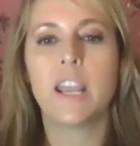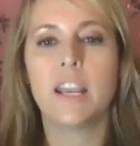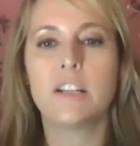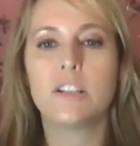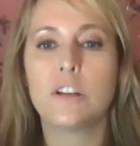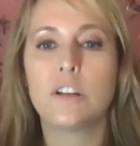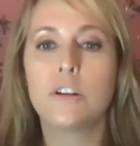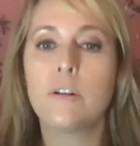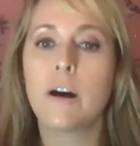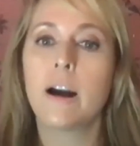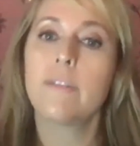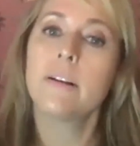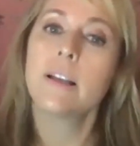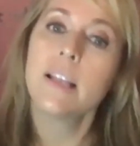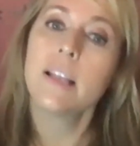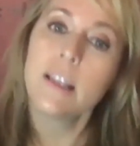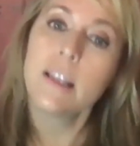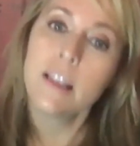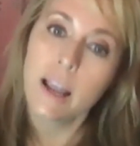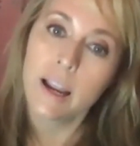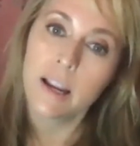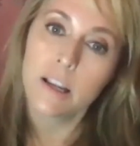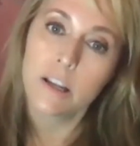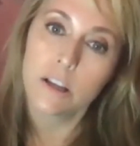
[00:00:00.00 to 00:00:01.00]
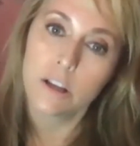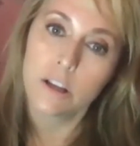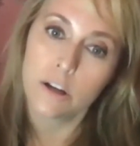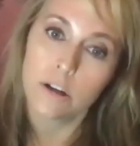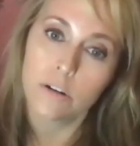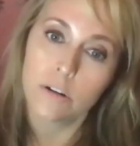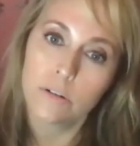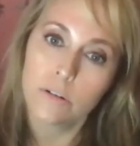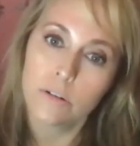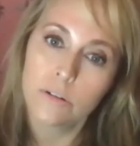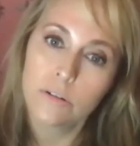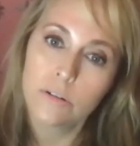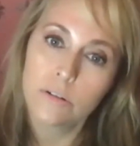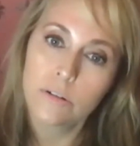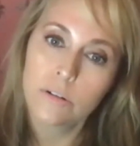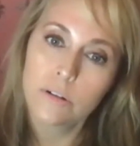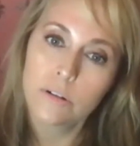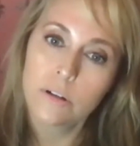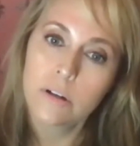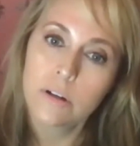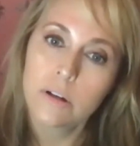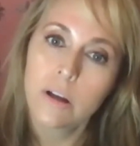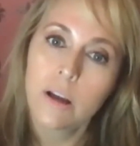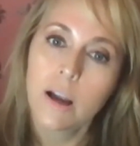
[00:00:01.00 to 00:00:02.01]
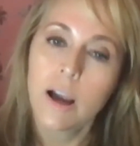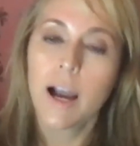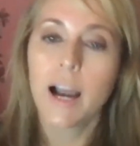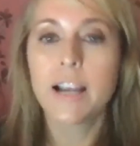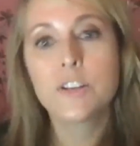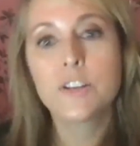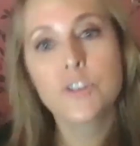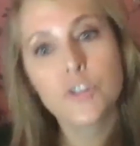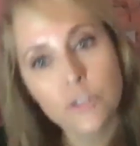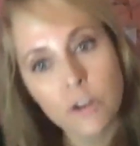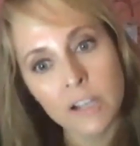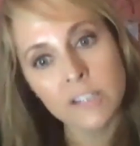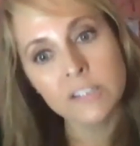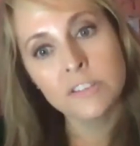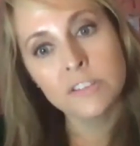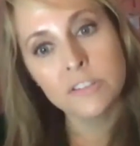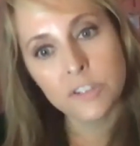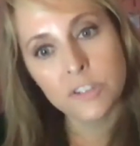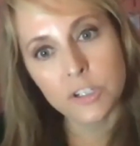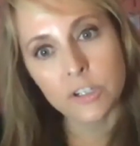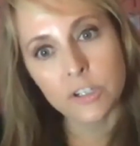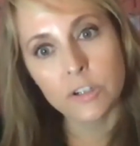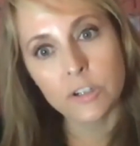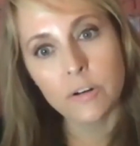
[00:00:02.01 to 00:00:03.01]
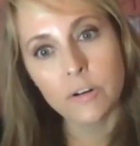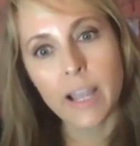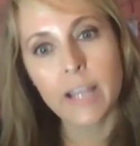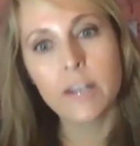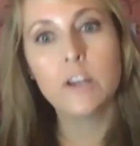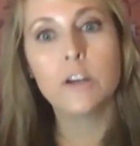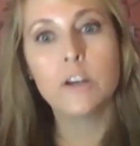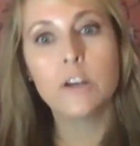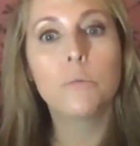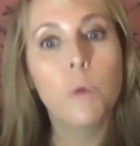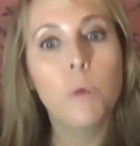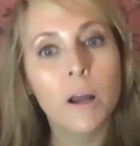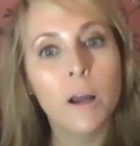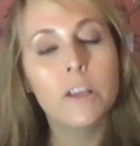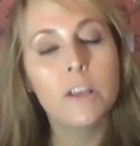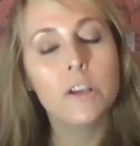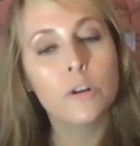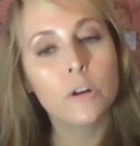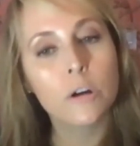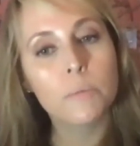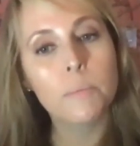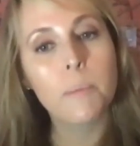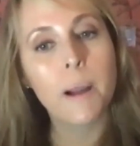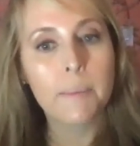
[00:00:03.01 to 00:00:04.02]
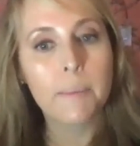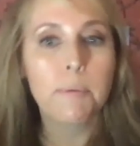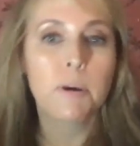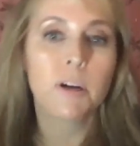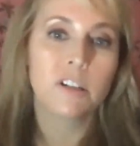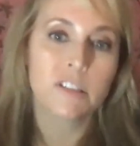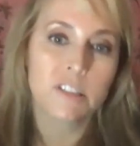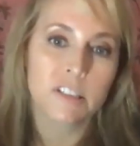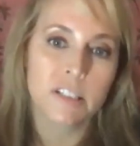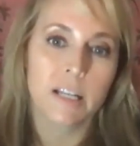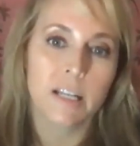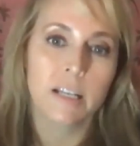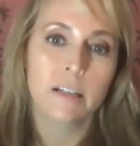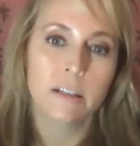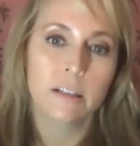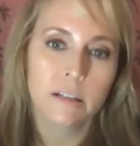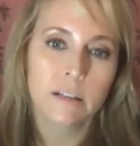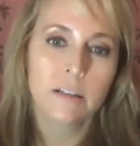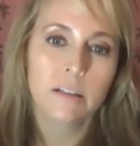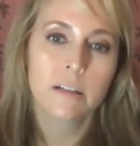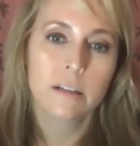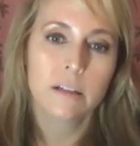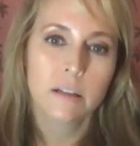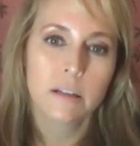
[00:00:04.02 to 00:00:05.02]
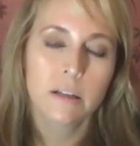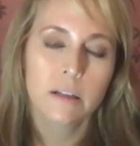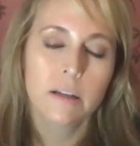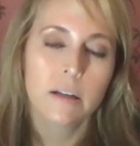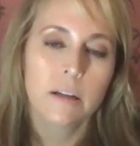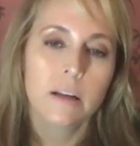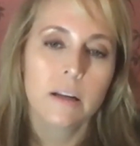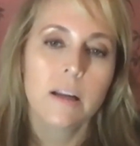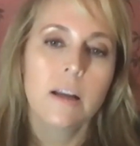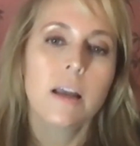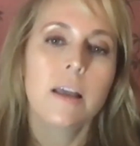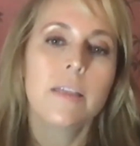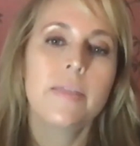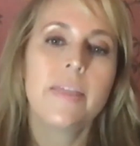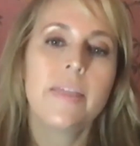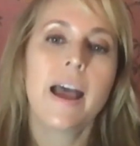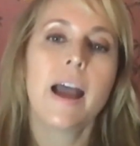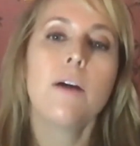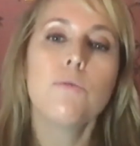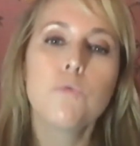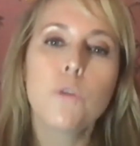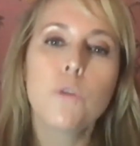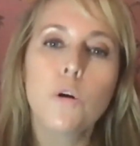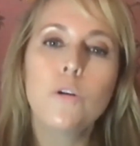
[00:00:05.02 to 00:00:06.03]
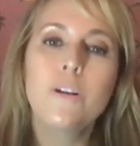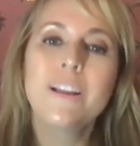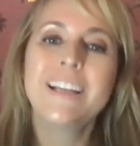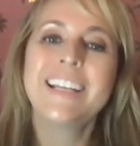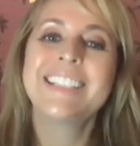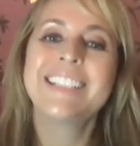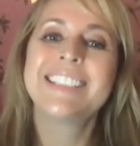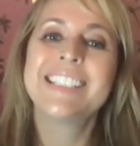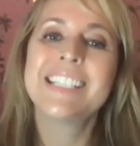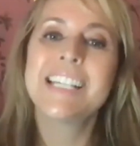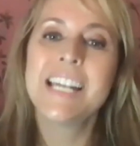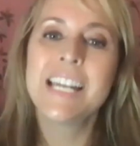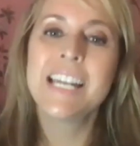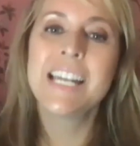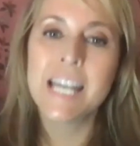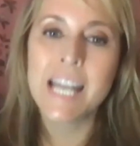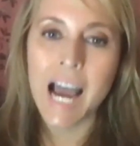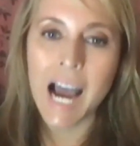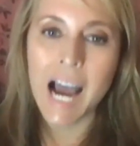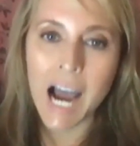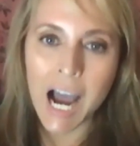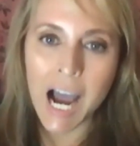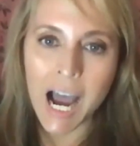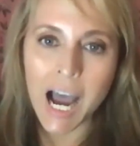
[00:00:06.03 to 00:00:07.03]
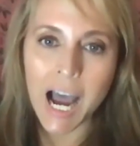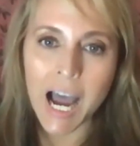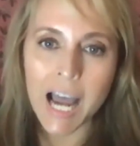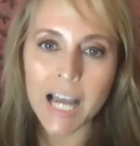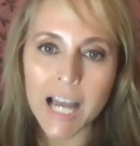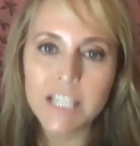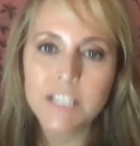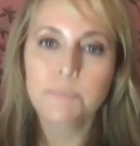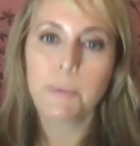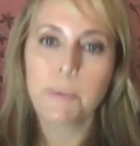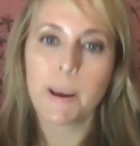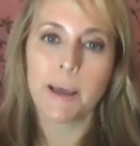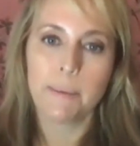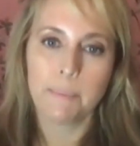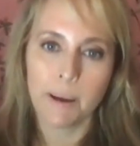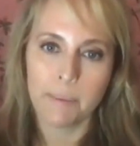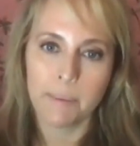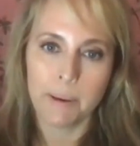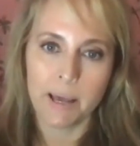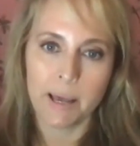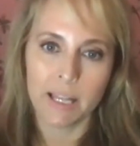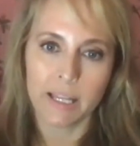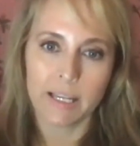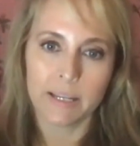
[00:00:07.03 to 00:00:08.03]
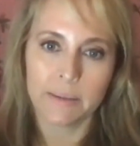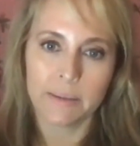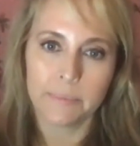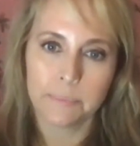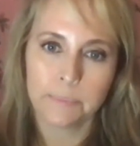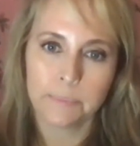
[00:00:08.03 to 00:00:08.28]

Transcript: to you, I really like you, I trust you, and you're my person. That roll is not pet my belly.